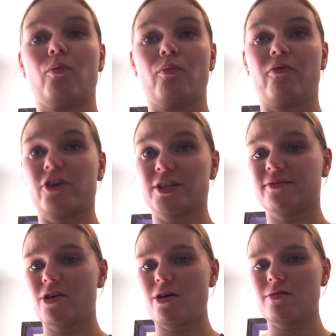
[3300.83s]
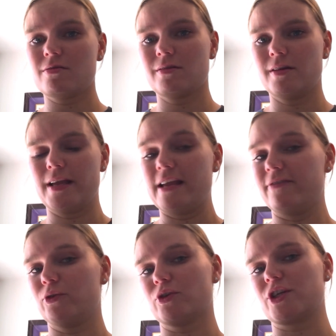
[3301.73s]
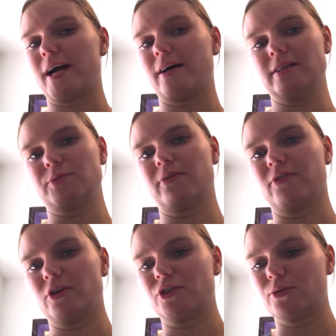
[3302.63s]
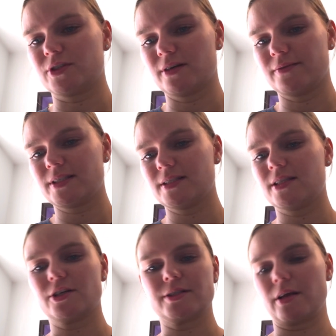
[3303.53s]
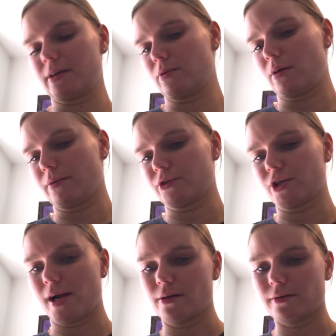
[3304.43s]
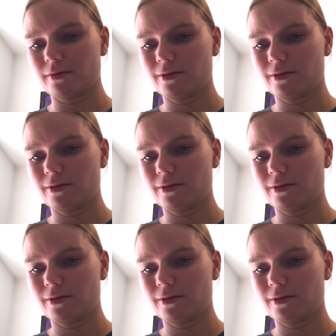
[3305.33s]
first of all, if your child is referred to services, there's nothing wrong with your child.